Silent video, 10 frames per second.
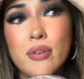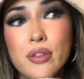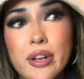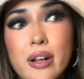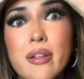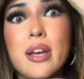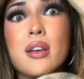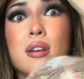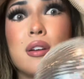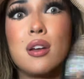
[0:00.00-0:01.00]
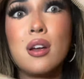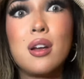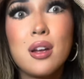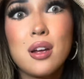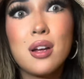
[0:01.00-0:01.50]
and then I like
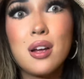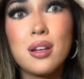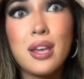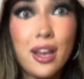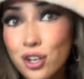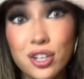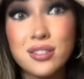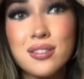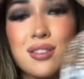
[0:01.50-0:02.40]
candles.